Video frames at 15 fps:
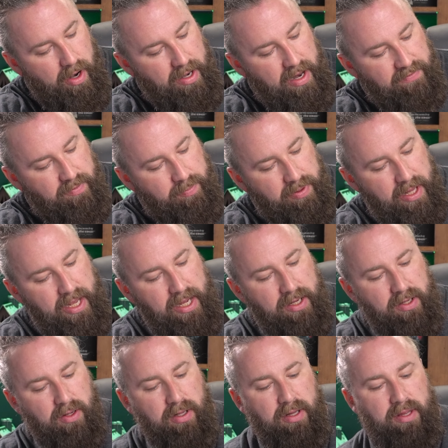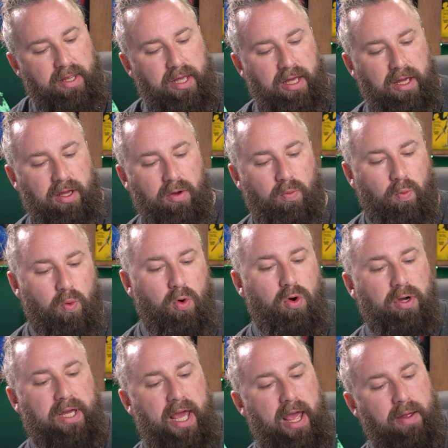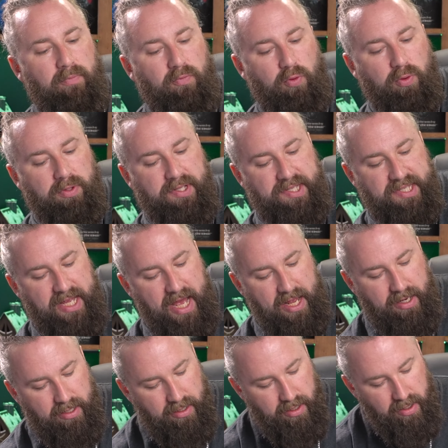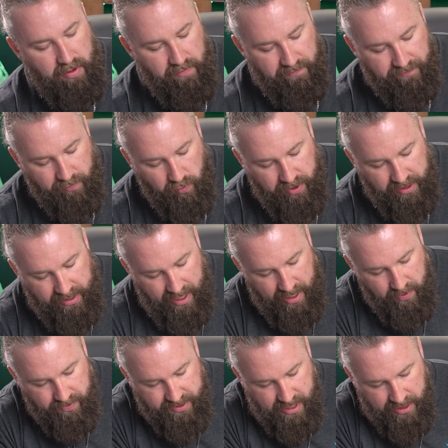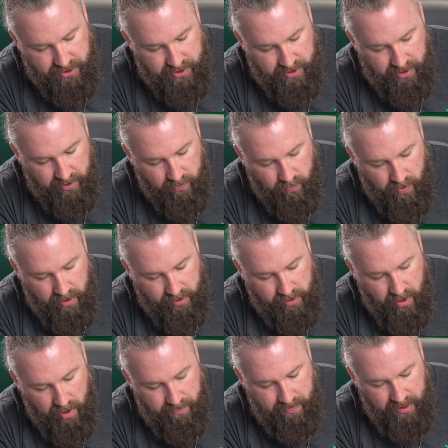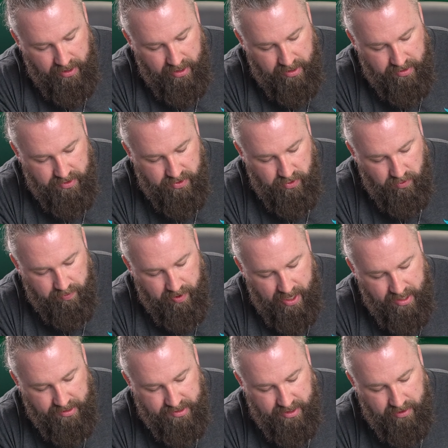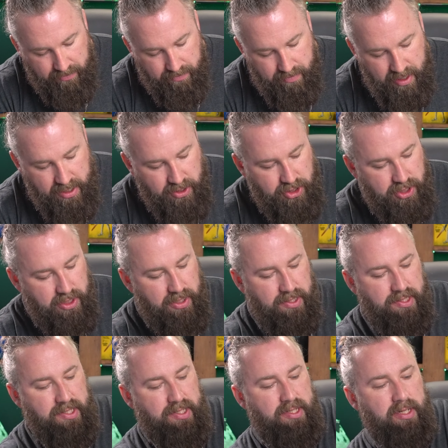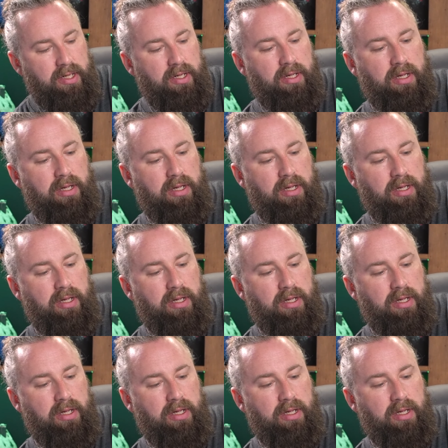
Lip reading: I never played the Wargame rules set, 40k was actually what got me into painting miniatures